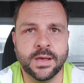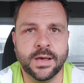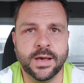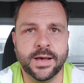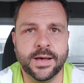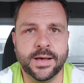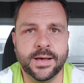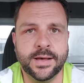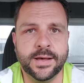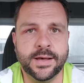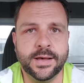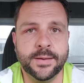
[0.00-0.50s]

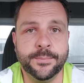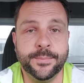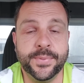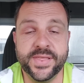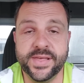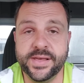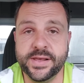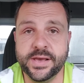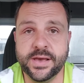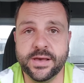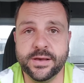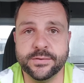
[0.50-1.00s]
But
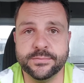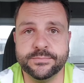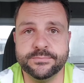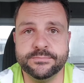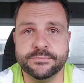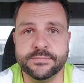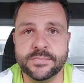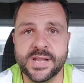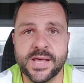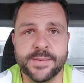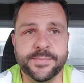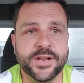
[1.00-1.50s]
there you go.
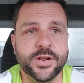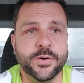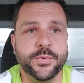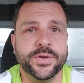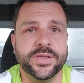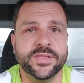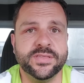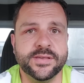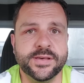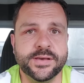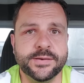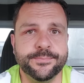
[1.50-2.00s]
Let me know
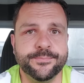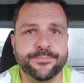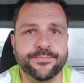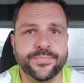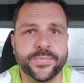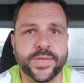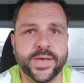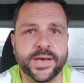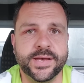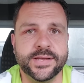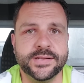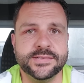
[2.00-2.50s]
what you think,
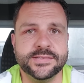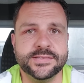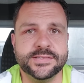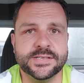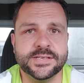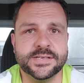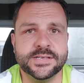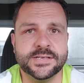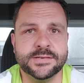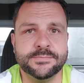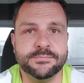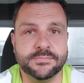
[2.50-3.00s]
and
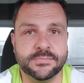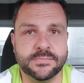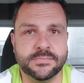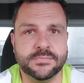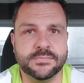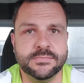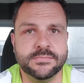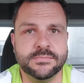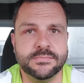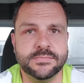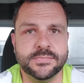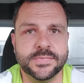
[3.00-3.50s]
I'll
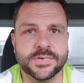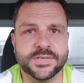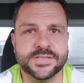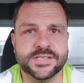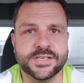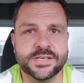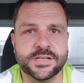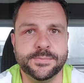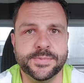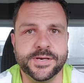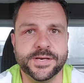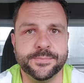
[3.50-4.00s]

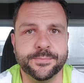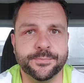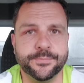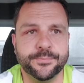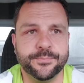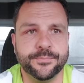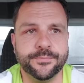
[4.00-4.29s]
see you in a bit.